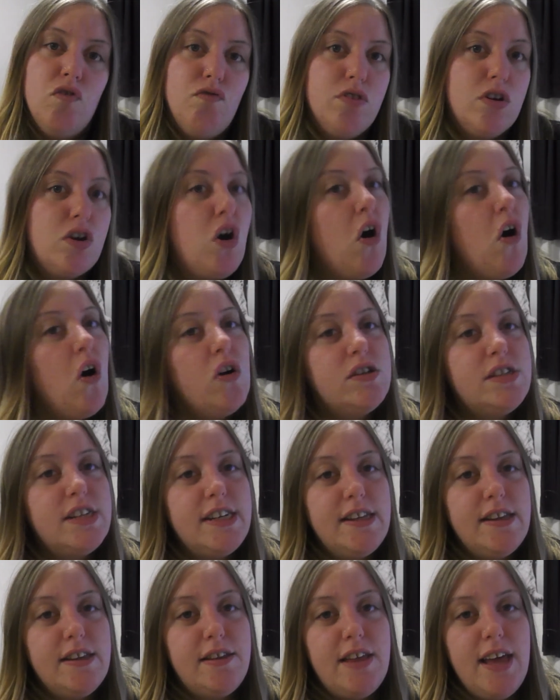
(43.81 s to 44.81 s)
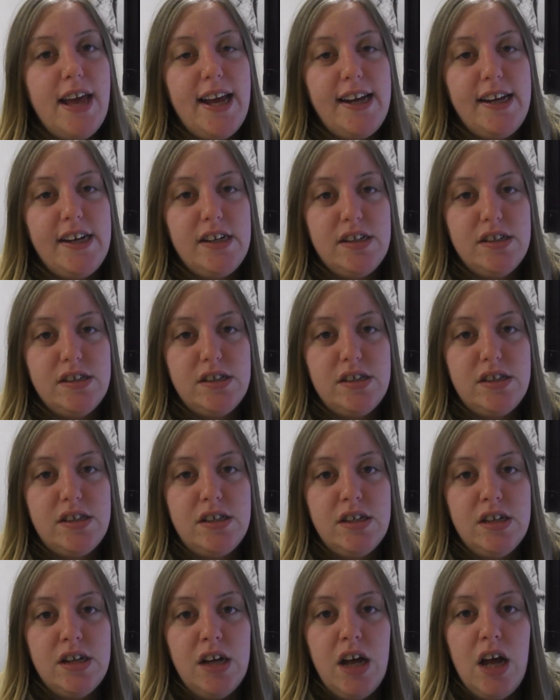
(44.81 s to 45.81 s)
recording
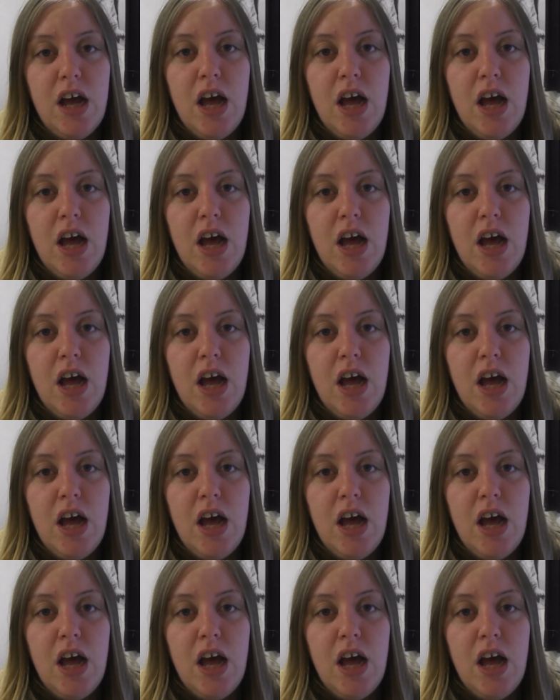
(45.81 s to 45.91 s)
things,